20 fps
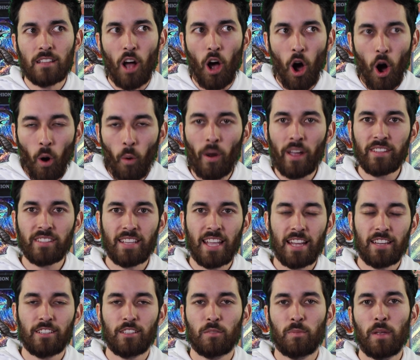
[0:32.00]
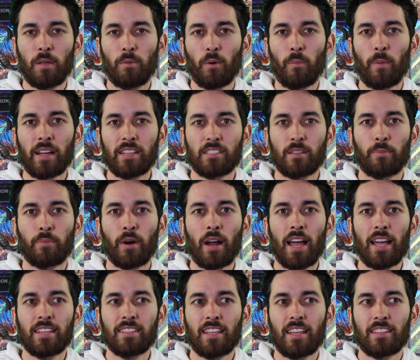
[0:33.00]
always catches people by
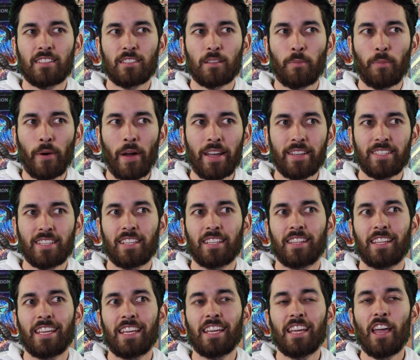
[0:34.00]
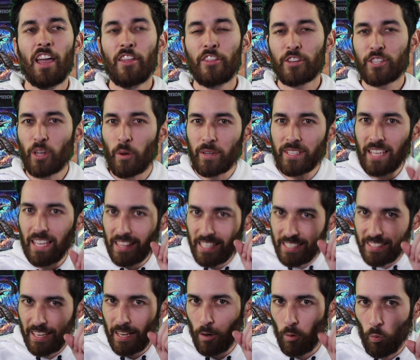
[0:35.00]
surprise, and surprisingly, there's always at
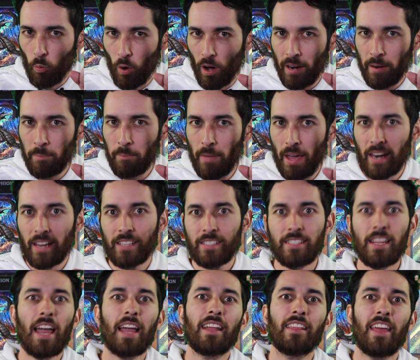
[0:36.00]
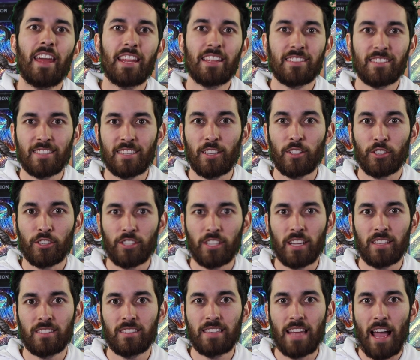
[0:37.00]
least like one meta deck that it still
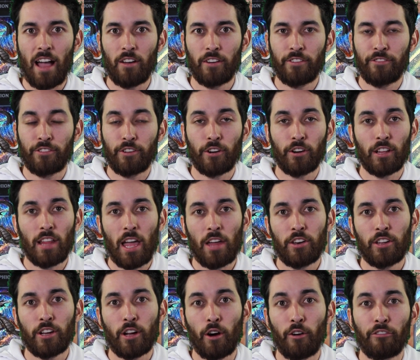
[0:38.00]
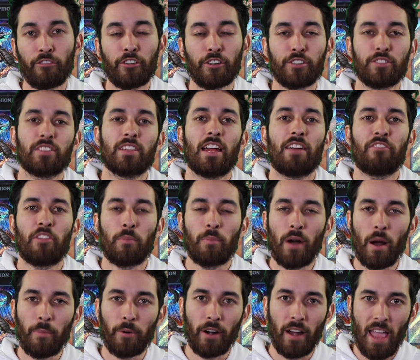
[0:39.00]
shuts down if you're allowed to go first and have the
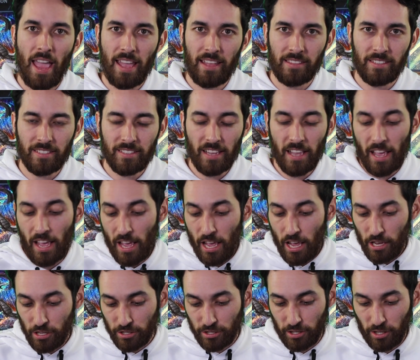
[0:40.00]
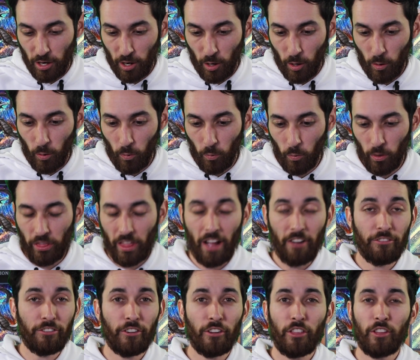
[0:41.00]
proper hands. So
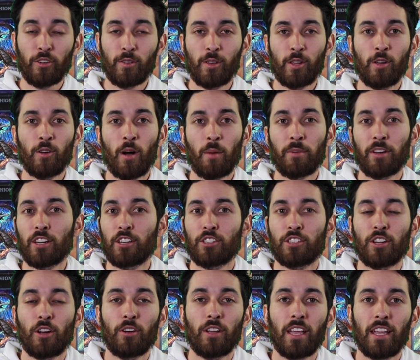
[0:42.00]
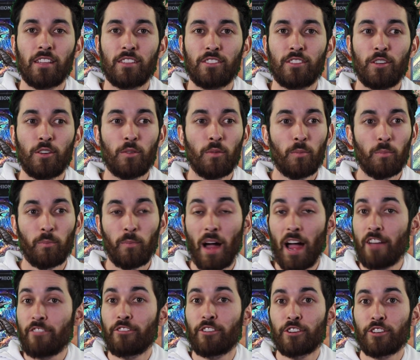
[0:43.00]
without further ado, I'm going to showcase you
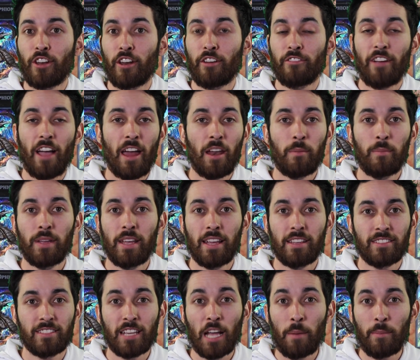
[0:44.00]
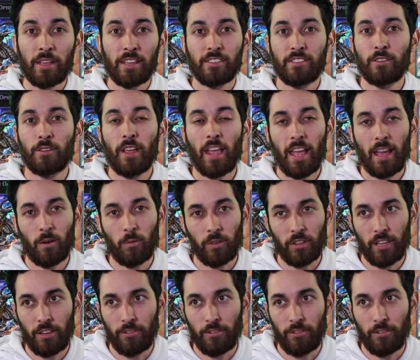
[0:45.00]
my version of how to be as scummy as you can with